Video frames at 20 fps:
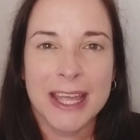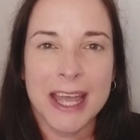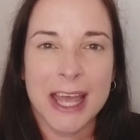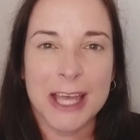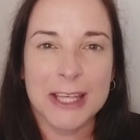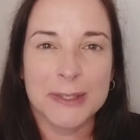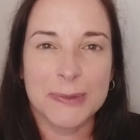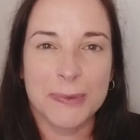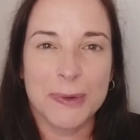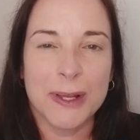
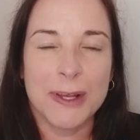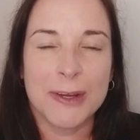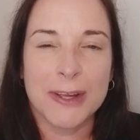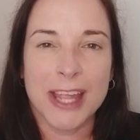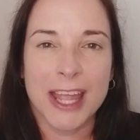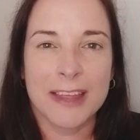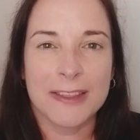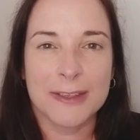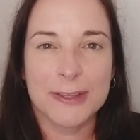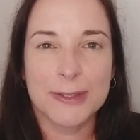as we look
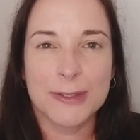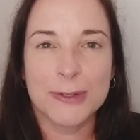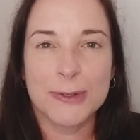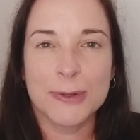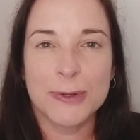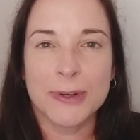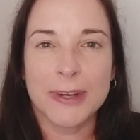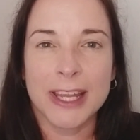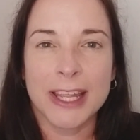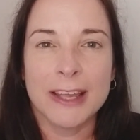at the
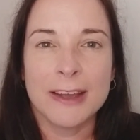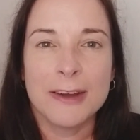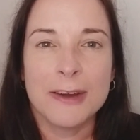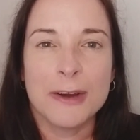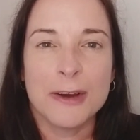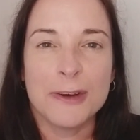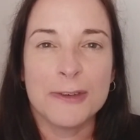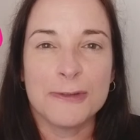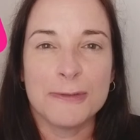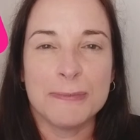story
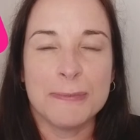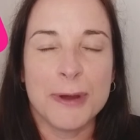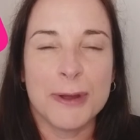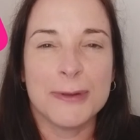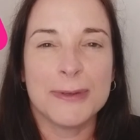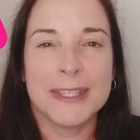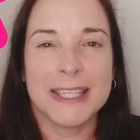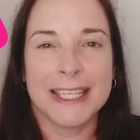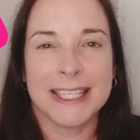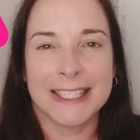of
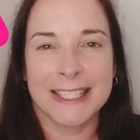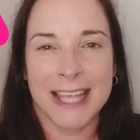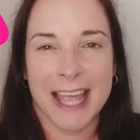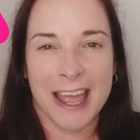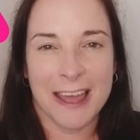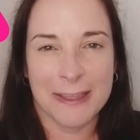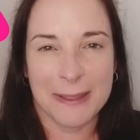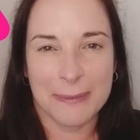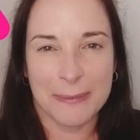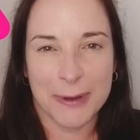Moses
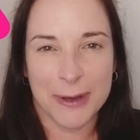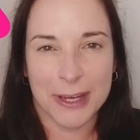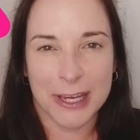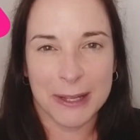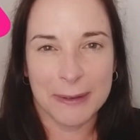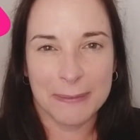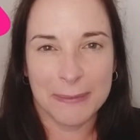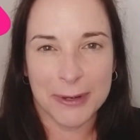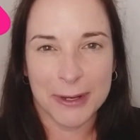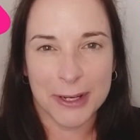and the
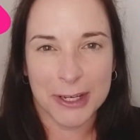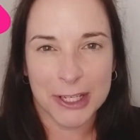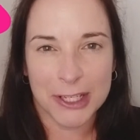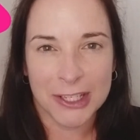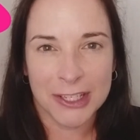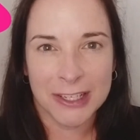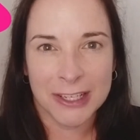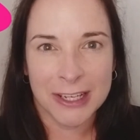burning bush.